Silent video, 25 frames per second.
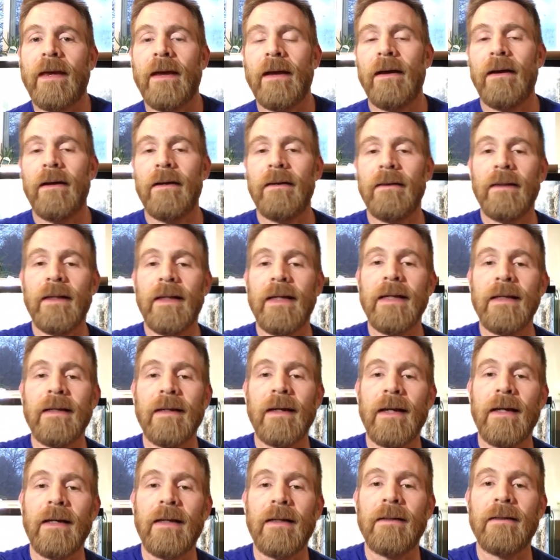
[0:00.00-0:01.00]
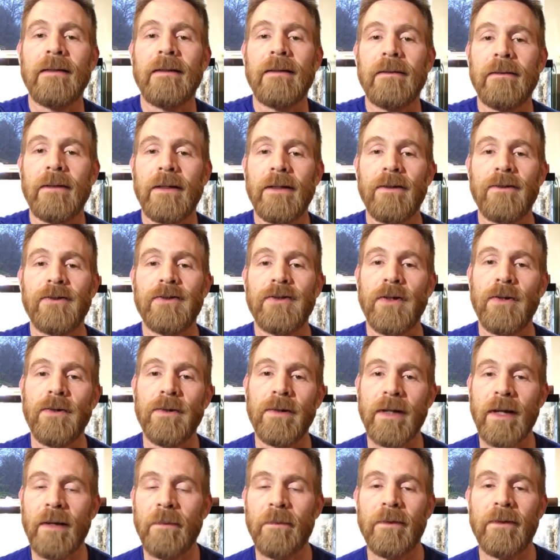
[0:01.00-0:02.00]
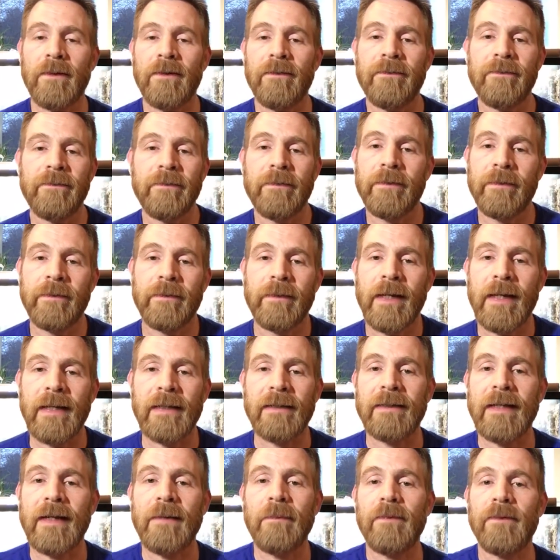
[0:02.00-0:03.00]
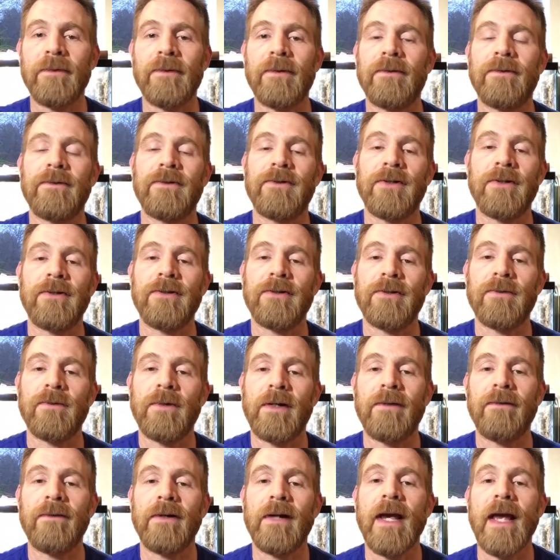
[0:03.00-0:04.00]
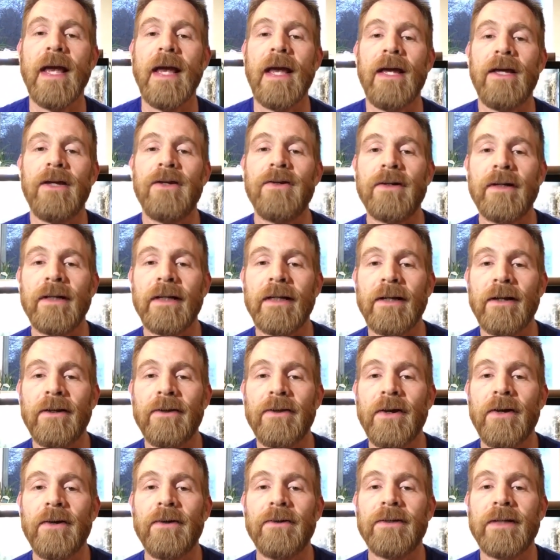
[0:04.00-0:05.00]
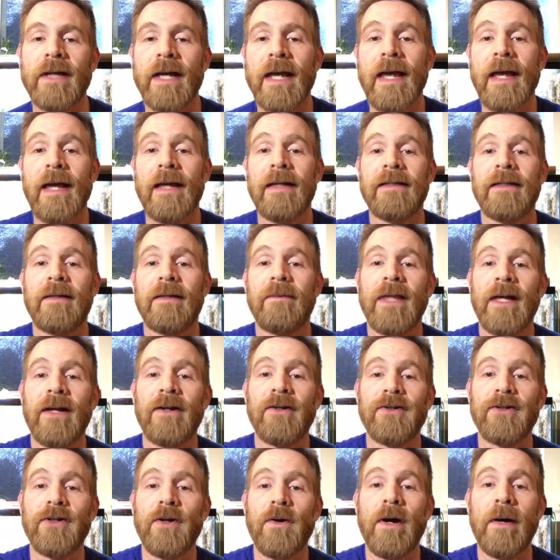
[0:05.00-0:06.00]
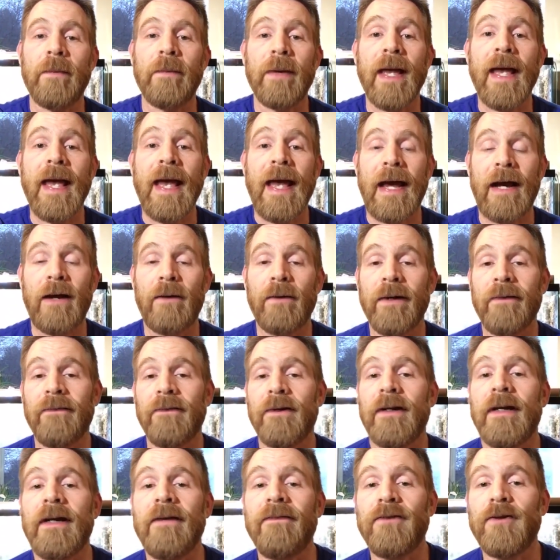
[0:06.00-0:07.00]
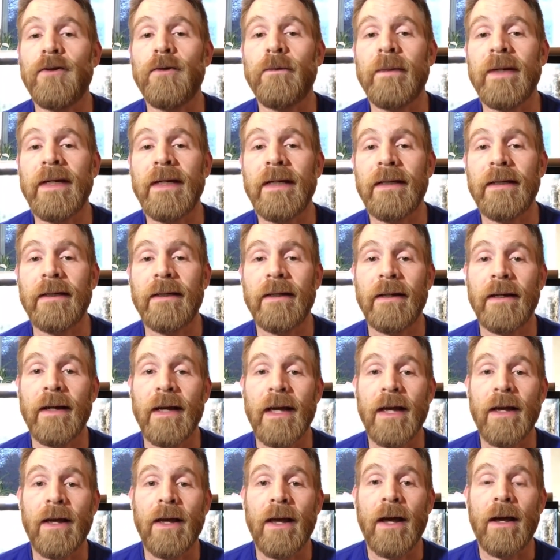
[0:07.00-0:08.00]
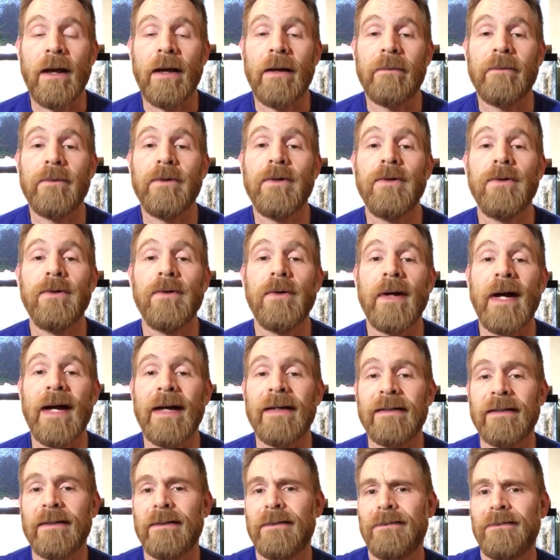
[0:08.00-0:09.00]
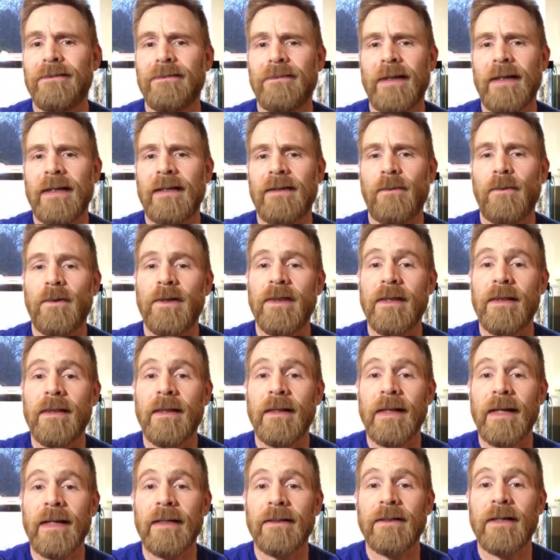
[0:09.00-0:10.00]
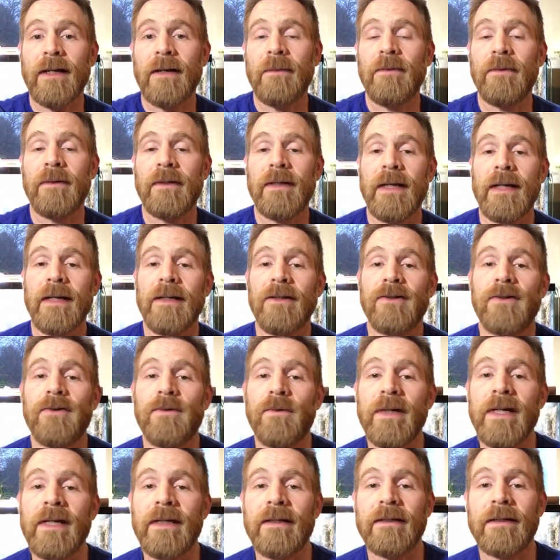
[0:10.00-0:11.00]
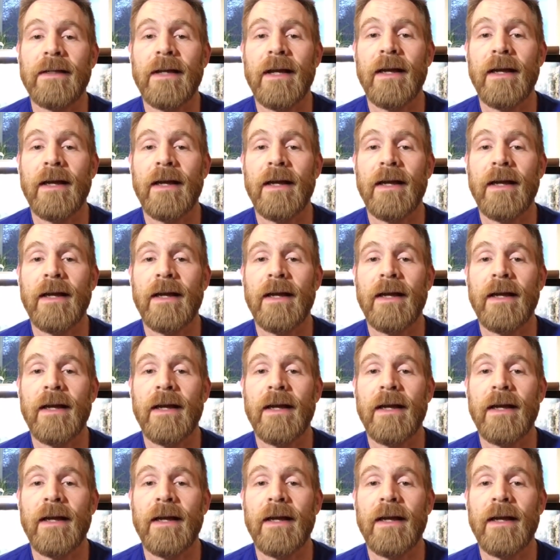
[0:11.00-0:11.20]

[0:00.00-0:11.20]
uh, link, and it'll show a couple of example shirts or whatever. You click on those, some of that will show up. However, if you mean um, new as of like within the last couple of days or weeks,